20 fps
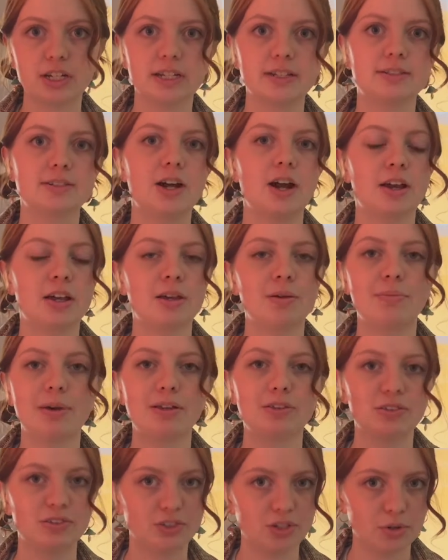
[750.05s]
It's talking
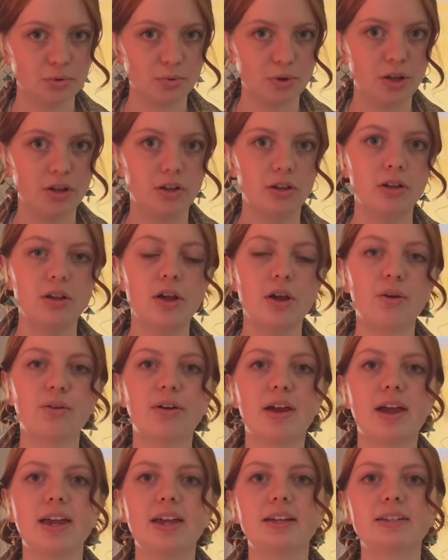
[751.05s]
about the Stonewall
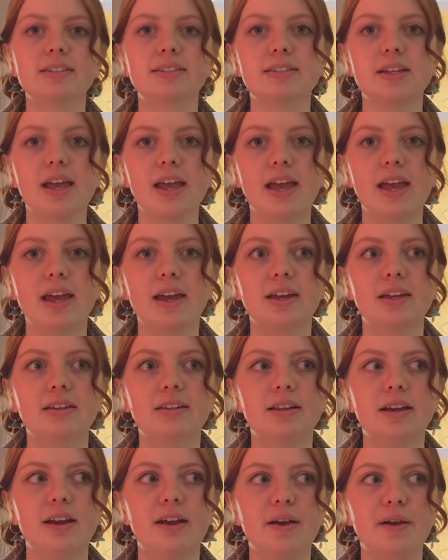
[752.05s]
Riots,
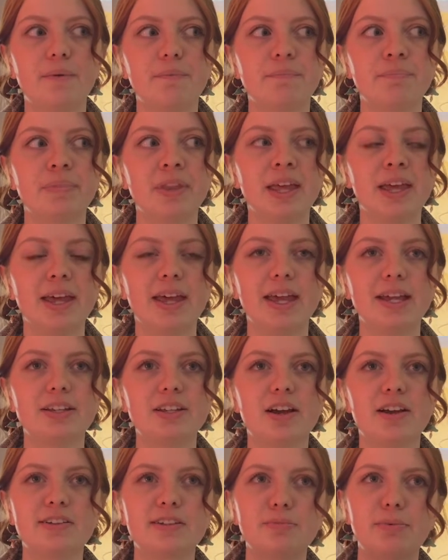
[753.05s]
and it
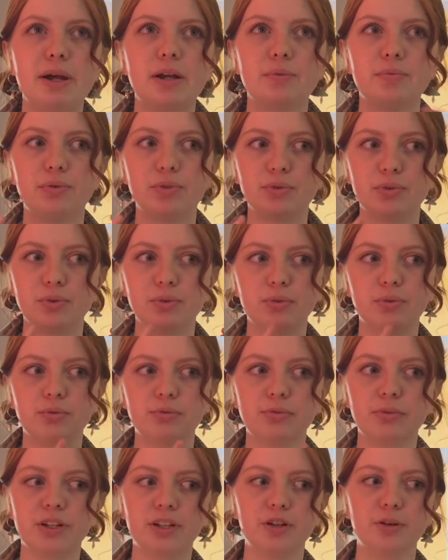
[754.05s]
talks about them through
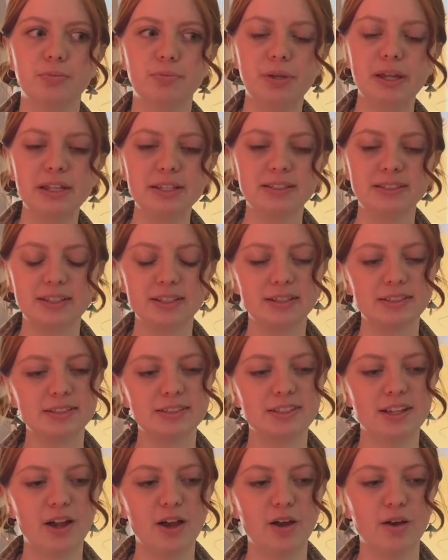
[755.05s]
little
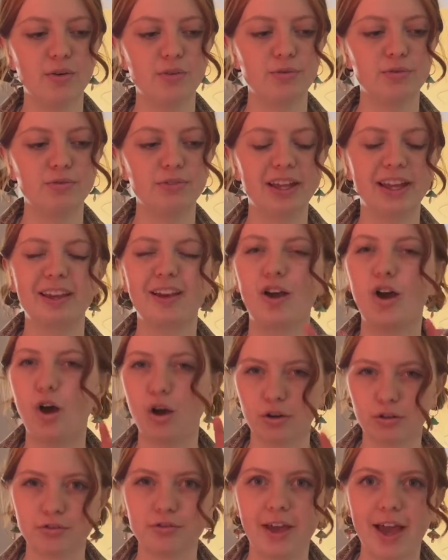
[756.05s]
pieces of like
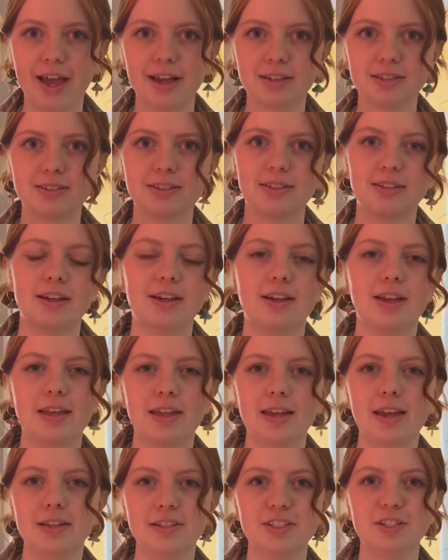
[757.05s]
artifacts, I
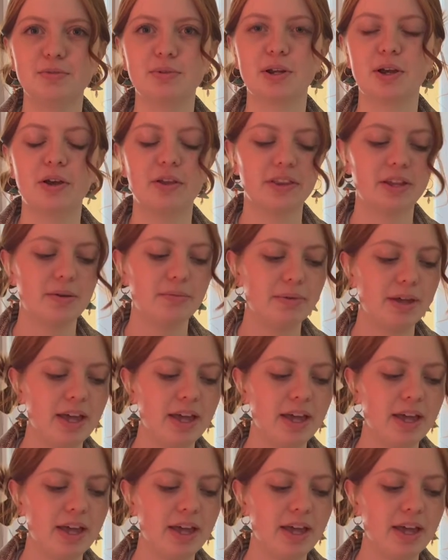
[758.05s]
guess you would call them.